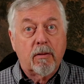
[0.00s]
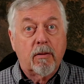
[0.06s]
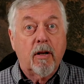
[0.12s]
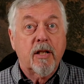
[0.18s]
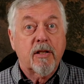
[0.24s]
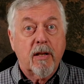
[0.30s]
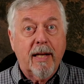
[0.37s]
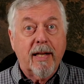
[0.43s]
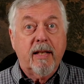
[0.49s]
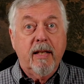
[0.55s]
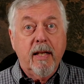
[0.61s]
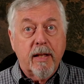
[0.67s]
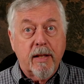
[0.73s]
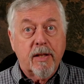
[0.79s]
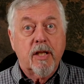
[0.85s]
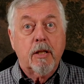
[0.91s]
rods like
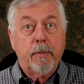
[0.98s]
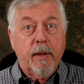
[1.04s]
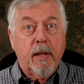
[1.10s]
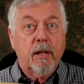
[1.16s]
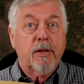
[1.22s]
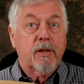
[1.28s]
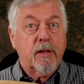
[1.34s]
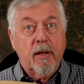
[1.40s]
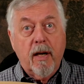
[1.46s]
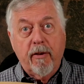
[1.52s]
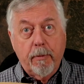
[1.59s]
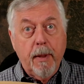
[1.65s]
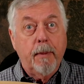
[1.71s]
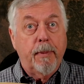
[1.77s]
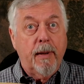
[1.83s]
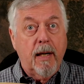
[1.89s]
this is because there's enough
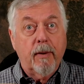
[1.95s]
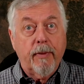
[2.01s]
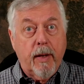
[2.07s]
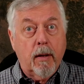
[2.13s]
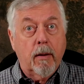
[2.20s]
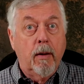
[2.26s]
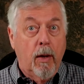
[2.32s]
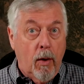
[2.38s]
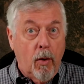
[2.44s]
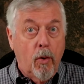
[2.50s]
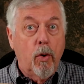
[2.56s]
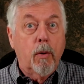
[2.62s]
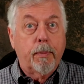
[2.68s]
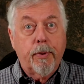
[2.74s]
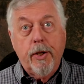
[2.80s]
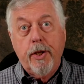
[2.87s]
people out there who
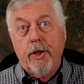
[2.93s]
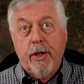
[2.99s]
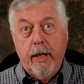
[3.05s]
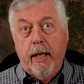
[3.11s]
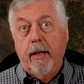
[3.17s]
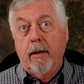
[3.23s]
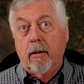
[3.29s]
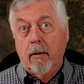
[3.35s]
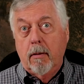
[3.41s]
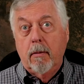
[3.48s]
appreciate